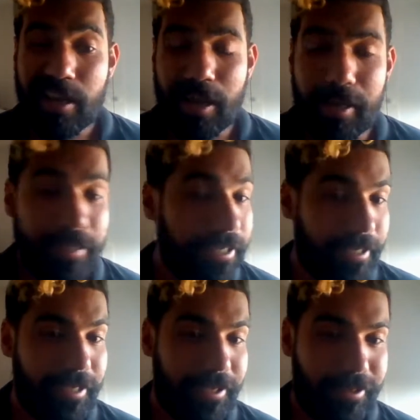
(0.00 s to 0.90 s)
And this
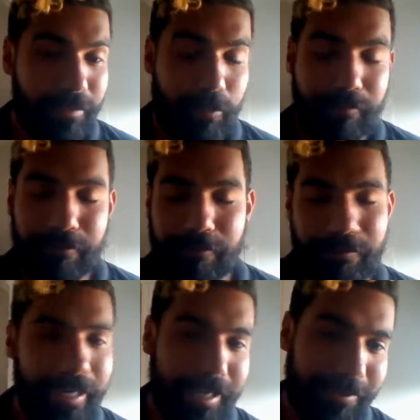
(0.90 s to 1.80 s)
is an example of a
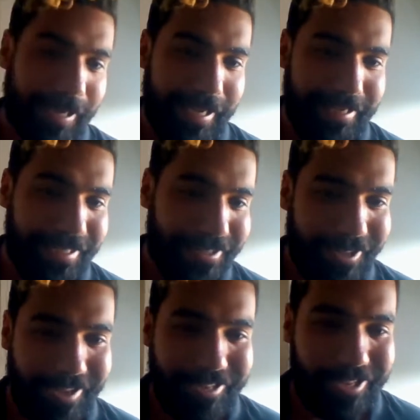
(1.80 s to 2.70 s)
really quick, easy
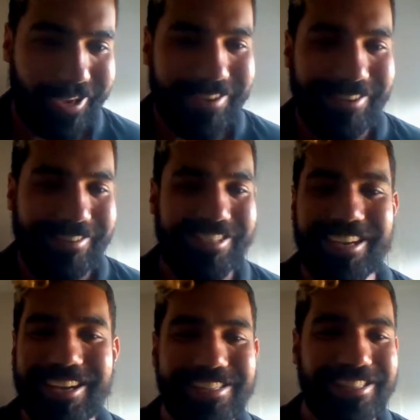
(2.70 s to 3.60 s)
slide. So you
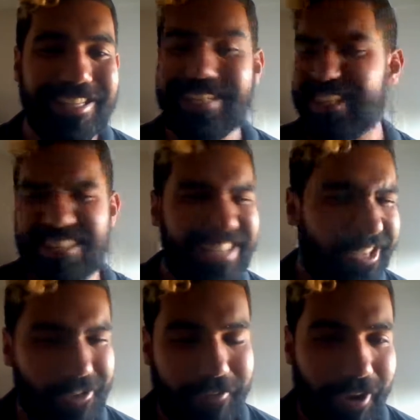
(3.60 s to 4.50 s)
guys, it doesn't
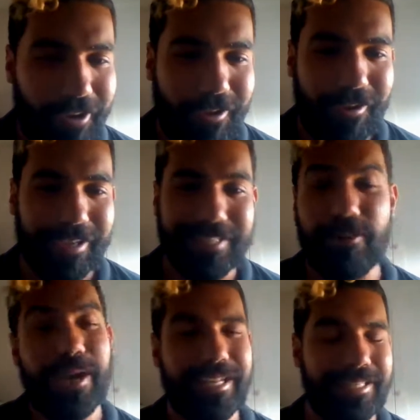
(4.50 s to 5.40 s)
take you very long. It's
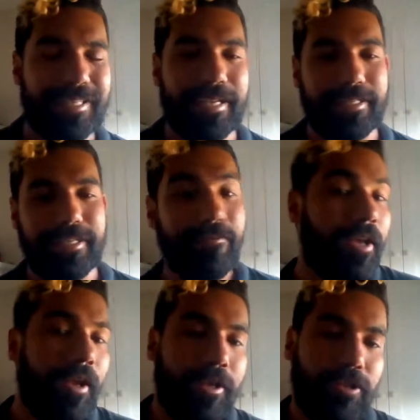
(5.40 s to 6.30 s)
quite instinctive.
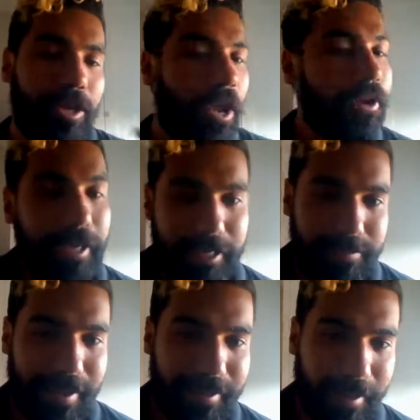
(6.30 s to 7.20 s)
So I don't need to
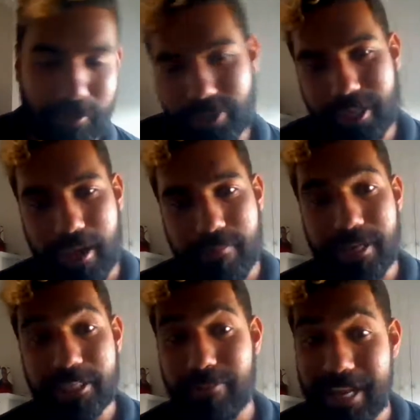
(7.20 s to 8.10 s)
spend that much time
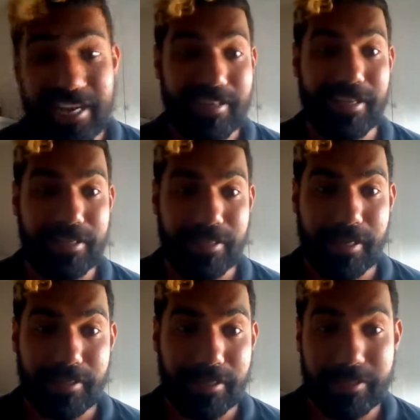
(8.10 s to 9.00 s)
explaining this.
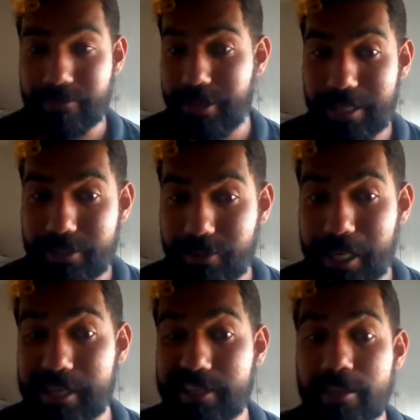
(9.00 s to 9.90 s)
It's really easy for
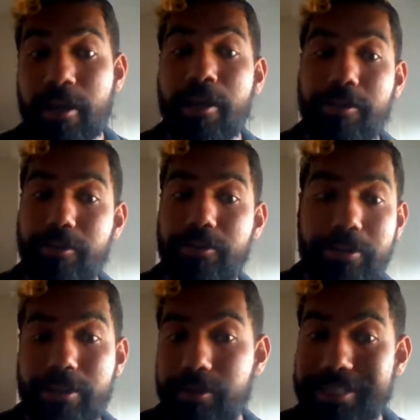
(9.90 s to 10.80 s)
delegates. You do
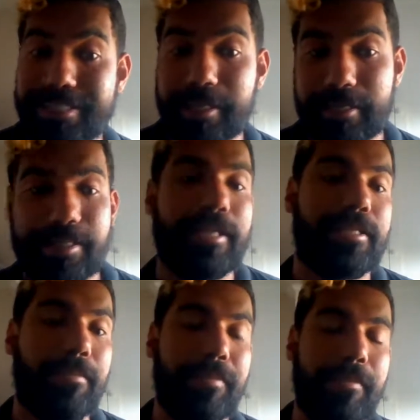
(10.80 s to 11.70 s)
still need to click that
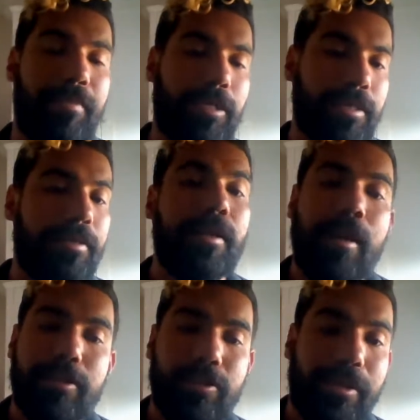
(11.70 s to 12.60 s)
submit button.
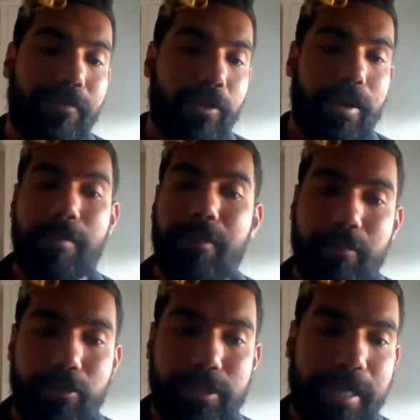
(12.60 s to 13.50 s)
So I'll give you a couple of
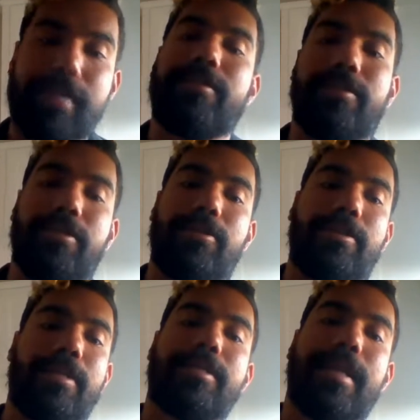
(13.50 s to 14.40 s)
more seconds to do
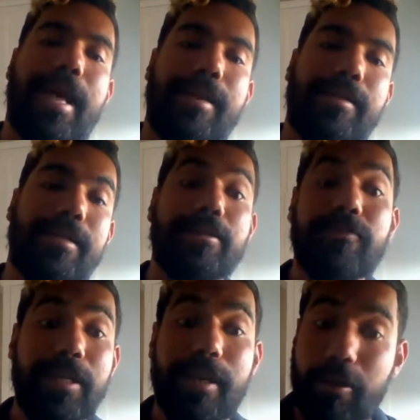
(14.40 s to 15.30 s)
this. And this
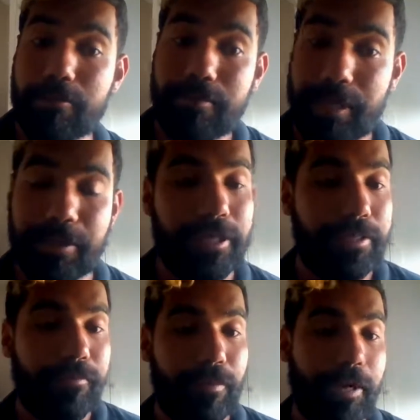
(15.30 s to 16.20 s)
really helps me because
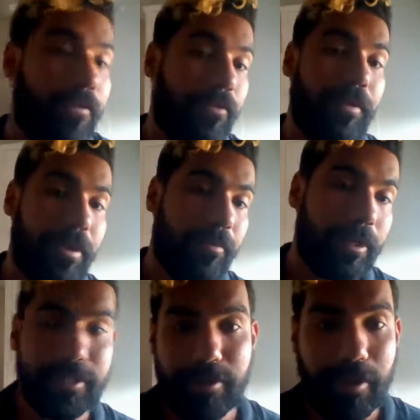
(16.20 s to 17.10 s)
if any of you have written
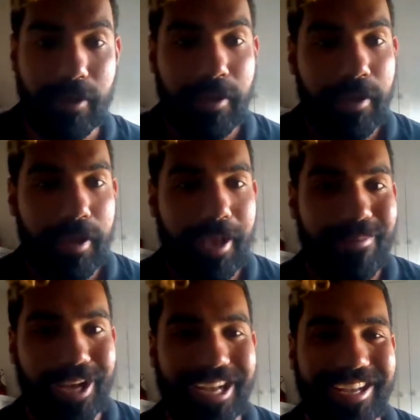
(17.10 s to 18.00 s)
1 star,
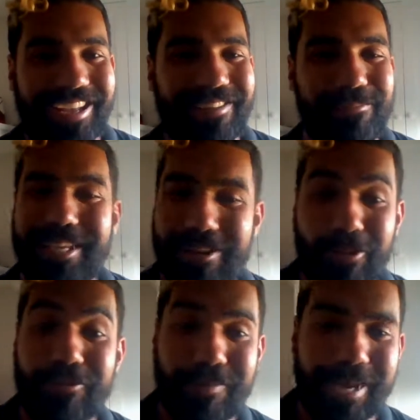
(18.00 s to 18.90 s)
me
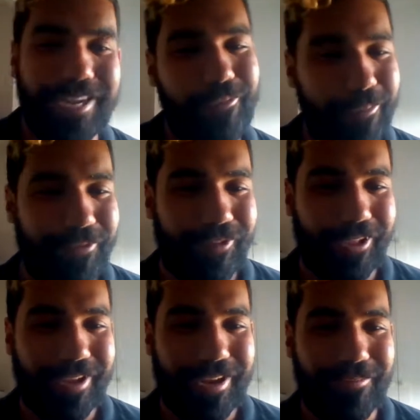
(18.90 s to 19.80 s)
or Rebecca will be
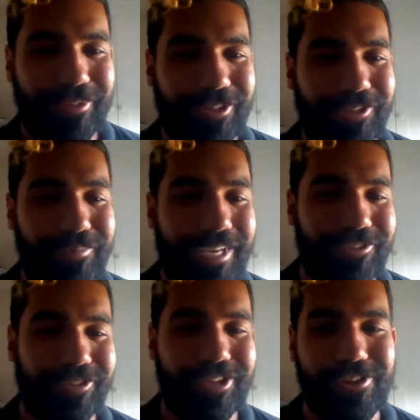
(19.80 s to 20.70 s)
following up with you to make
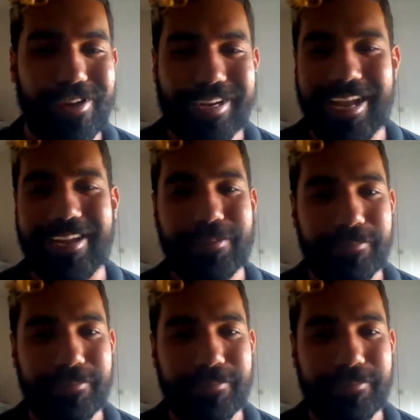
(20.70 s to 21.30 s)
sure that you're okay.